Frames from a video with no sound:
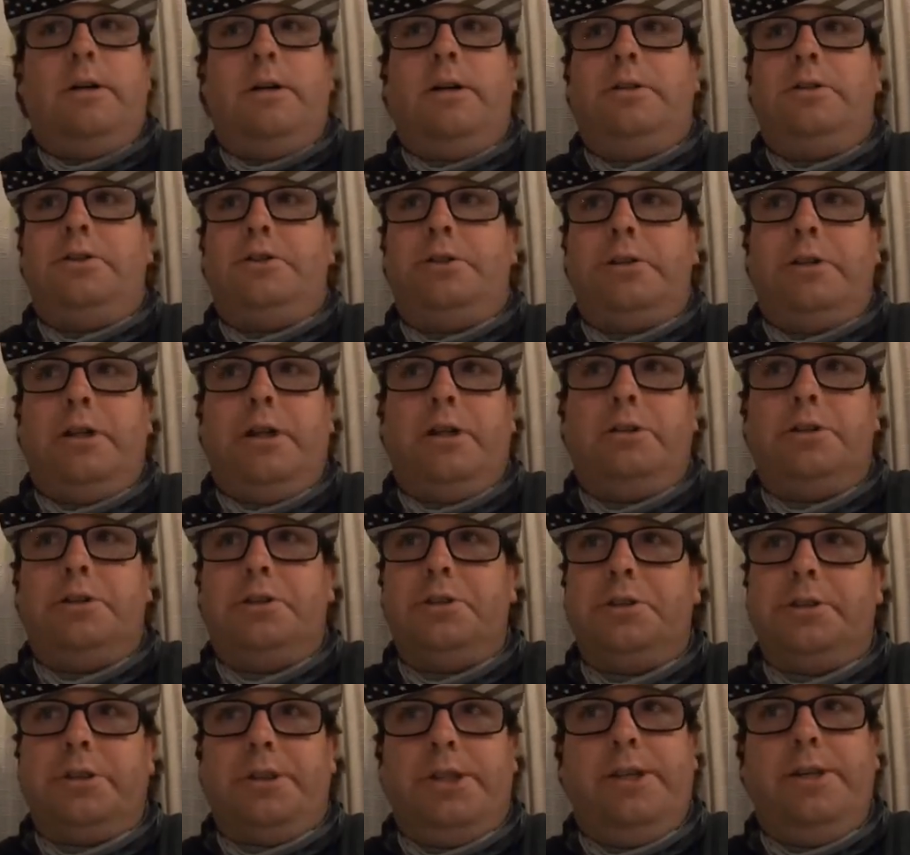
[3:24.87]

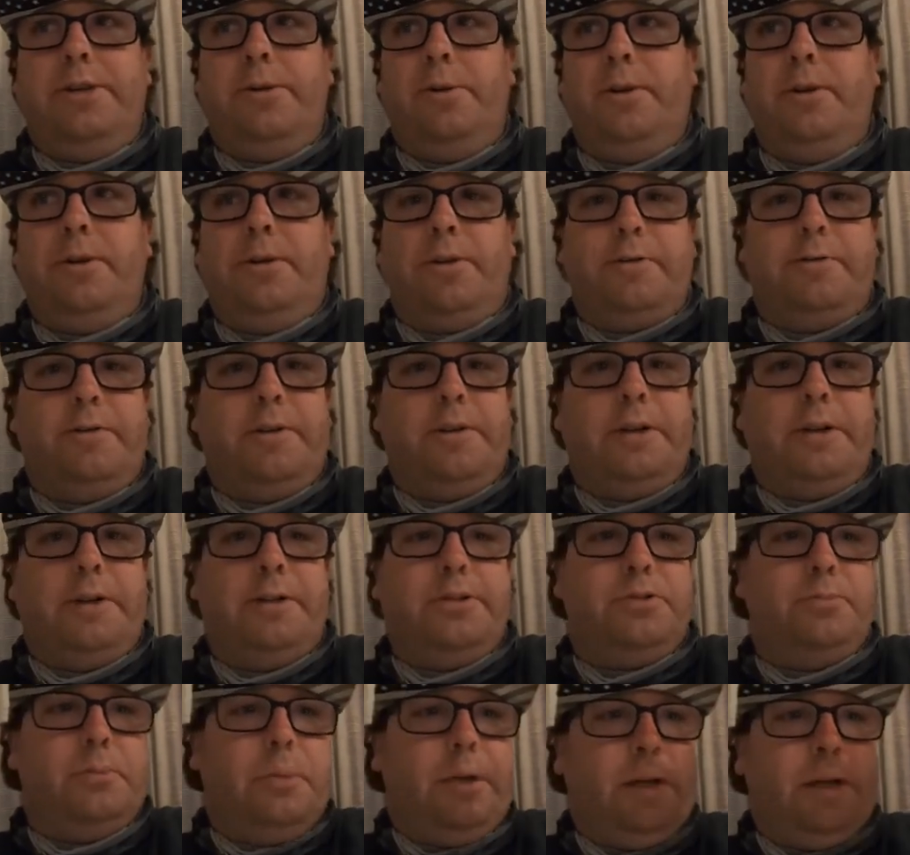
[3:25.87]
102 other
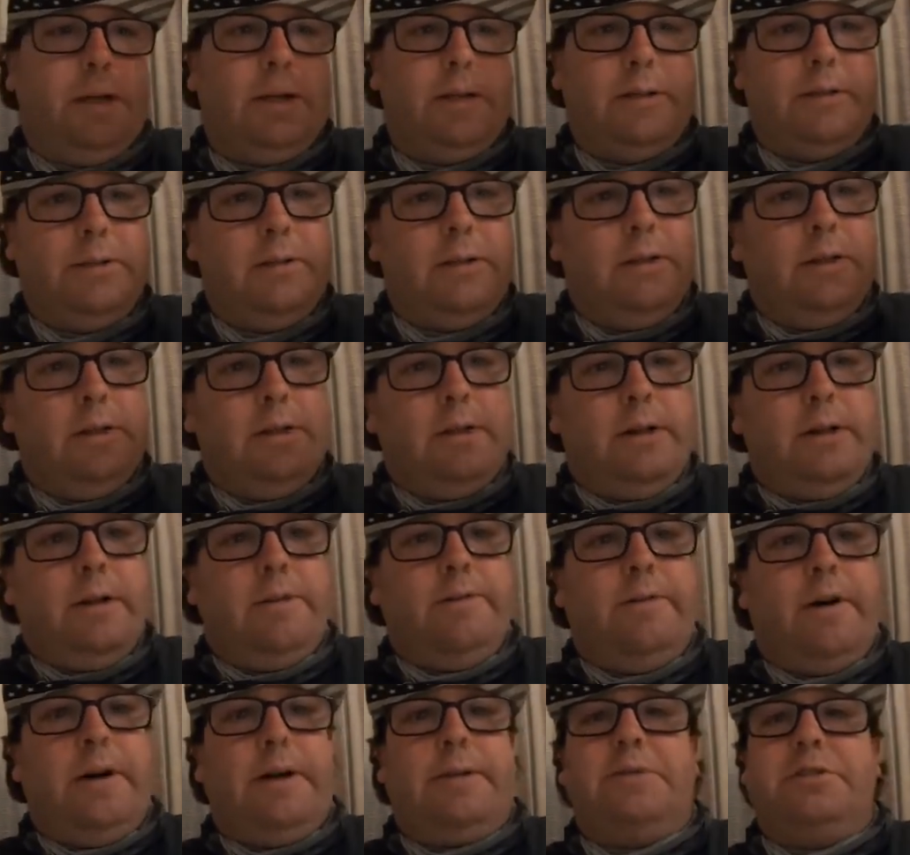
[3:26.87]
videos made.
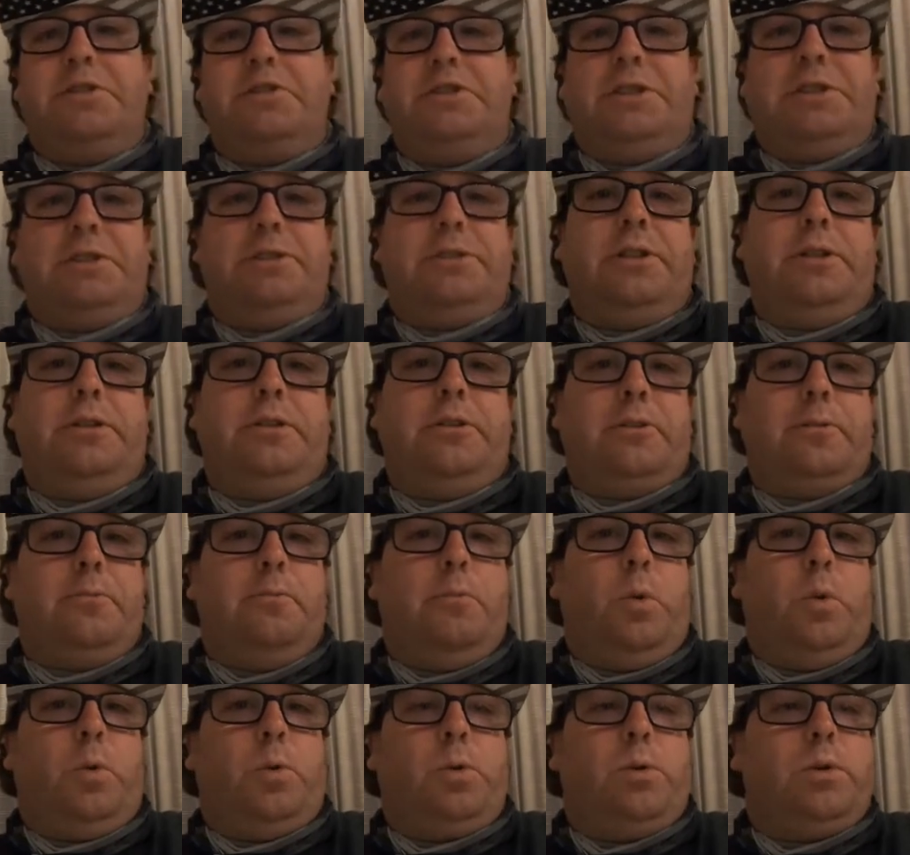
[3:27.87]
5 or 6 other
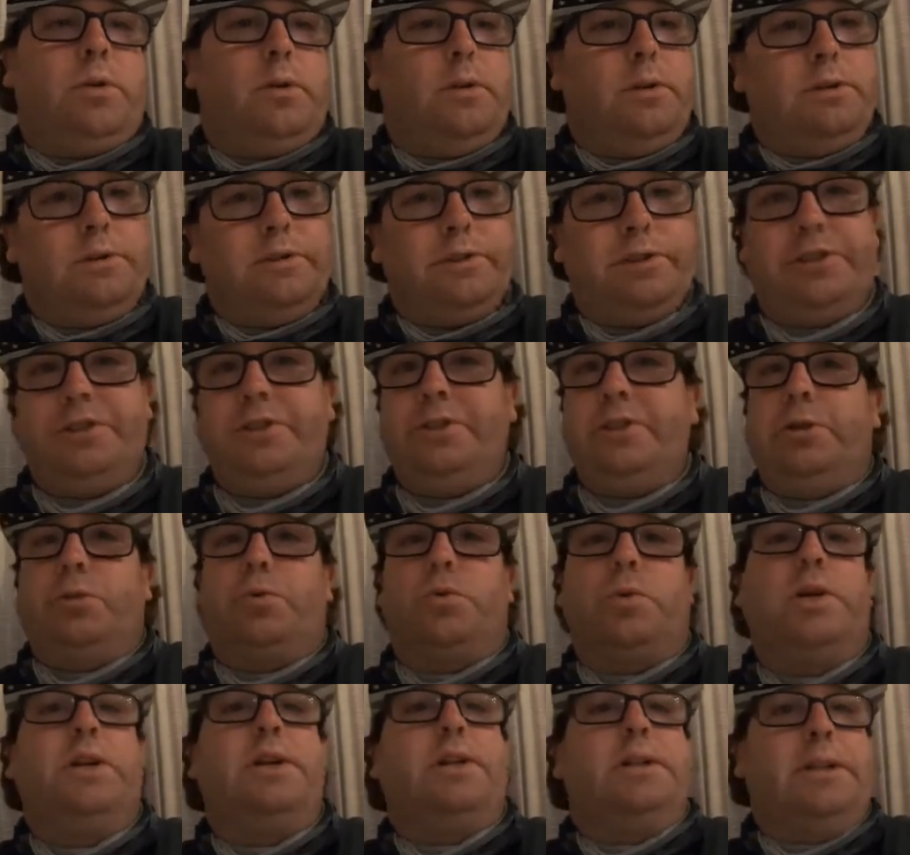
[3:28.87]
more
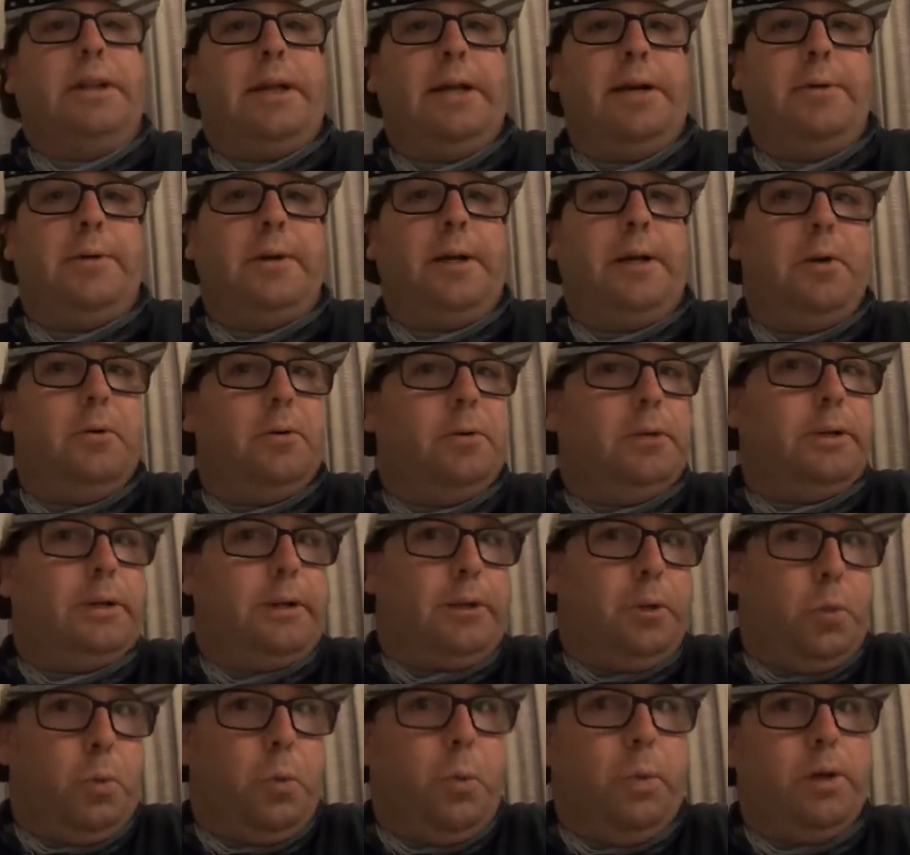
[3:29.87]
still written down that I
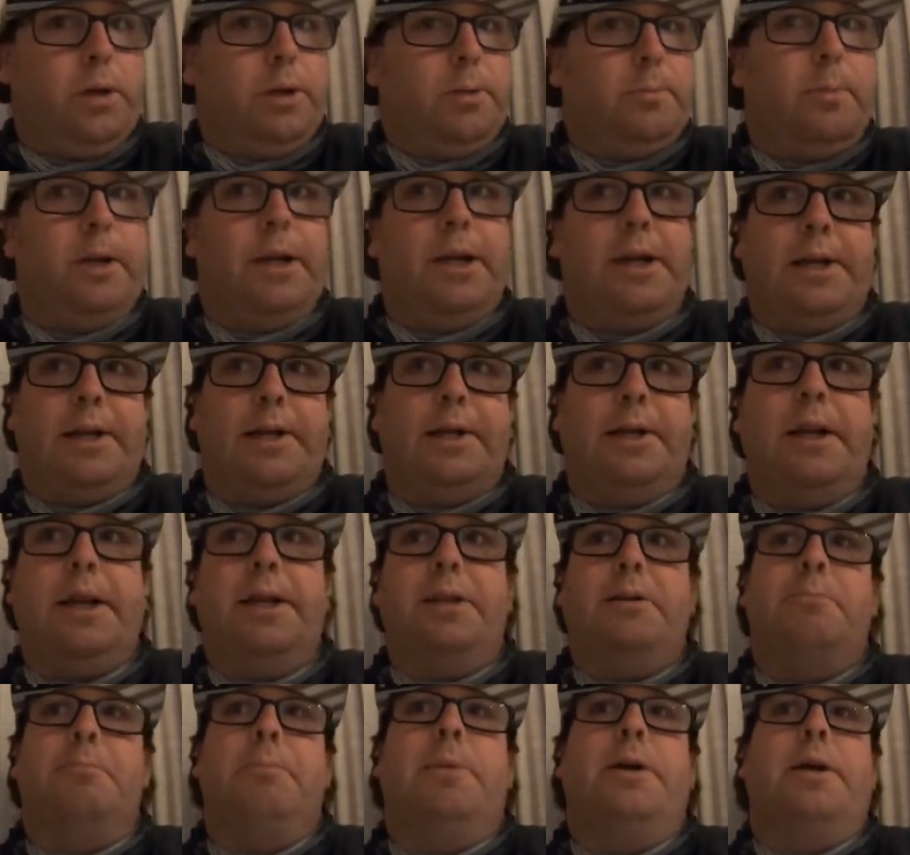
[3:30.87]
want to make and
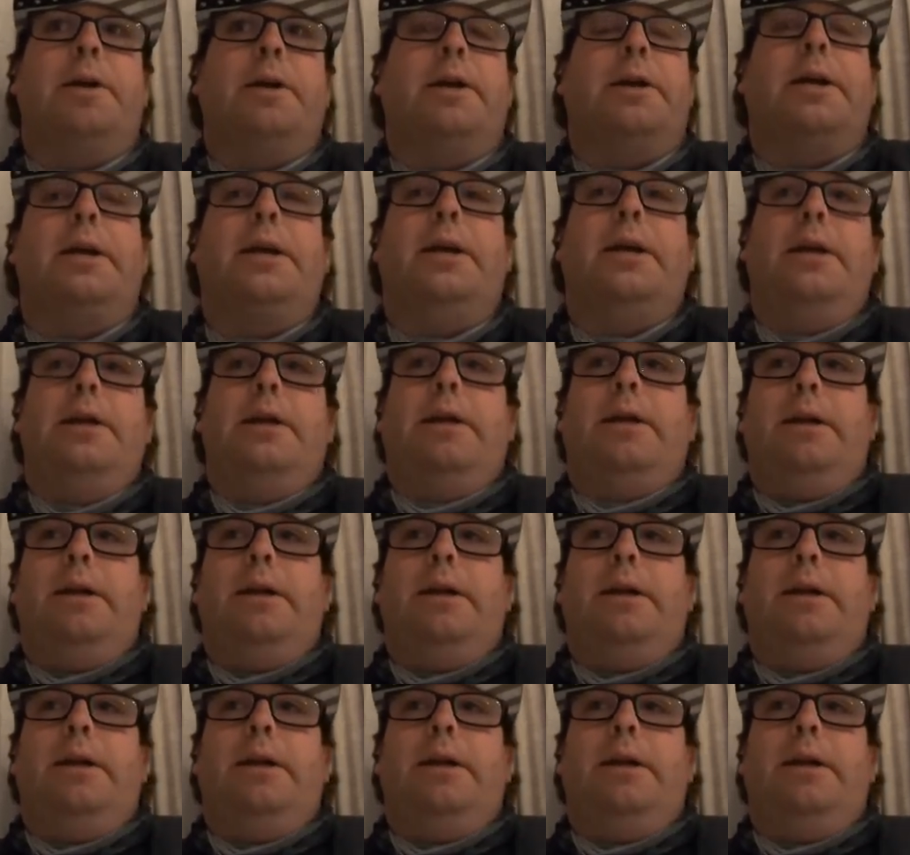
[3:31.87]
need to make.